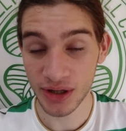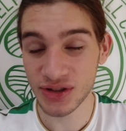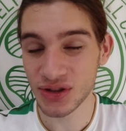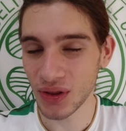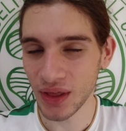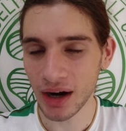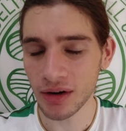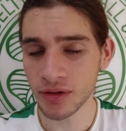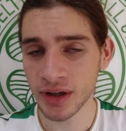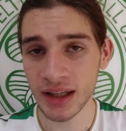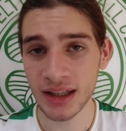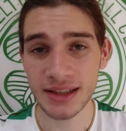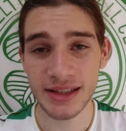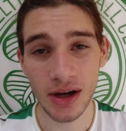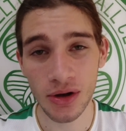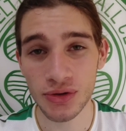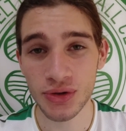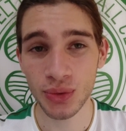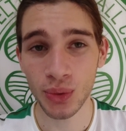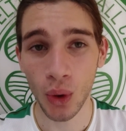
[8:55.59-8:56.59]
So that really
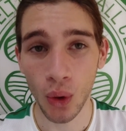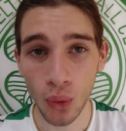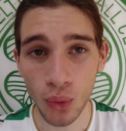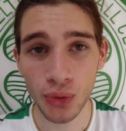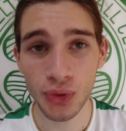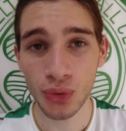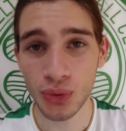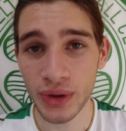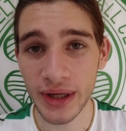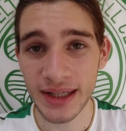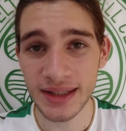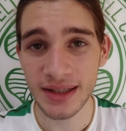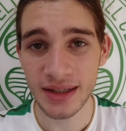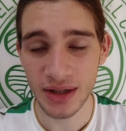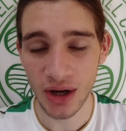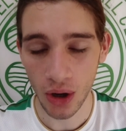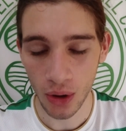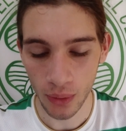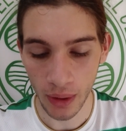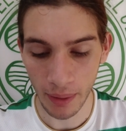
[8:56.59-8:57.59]
tells you all you need to
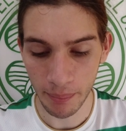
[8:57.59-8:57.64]
know